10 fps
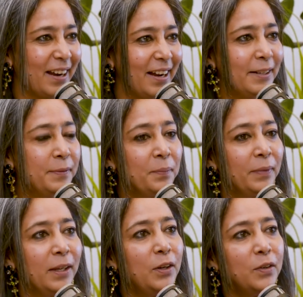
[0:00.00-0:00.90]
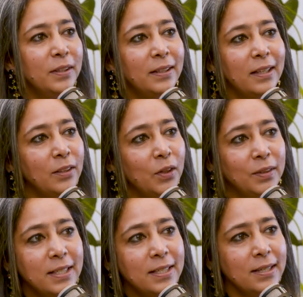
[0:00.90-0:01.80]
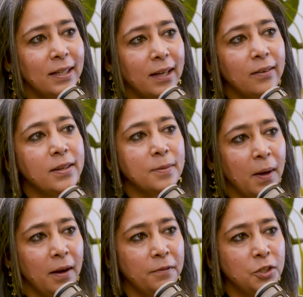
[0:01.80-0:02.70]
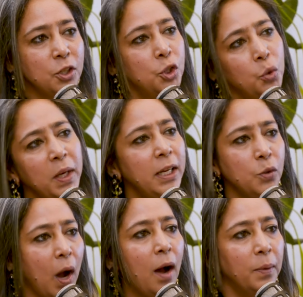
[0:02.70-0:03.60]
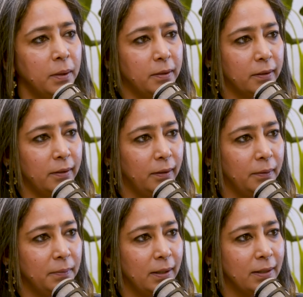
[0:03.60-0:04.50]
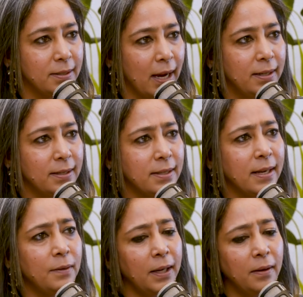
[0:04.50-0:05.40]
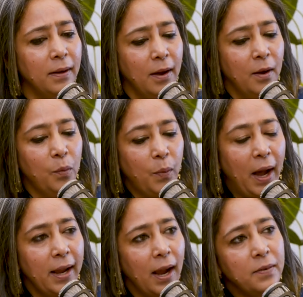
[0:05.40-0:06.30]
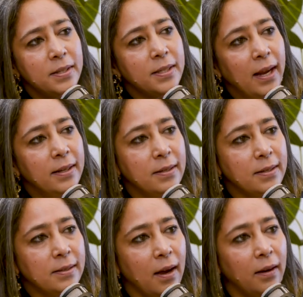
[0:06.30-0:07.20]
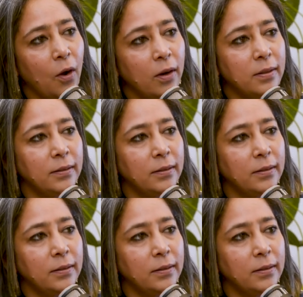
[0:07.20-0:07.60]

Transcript: Right. This is a charisma which is unique to our scientists. And then why our scientists are not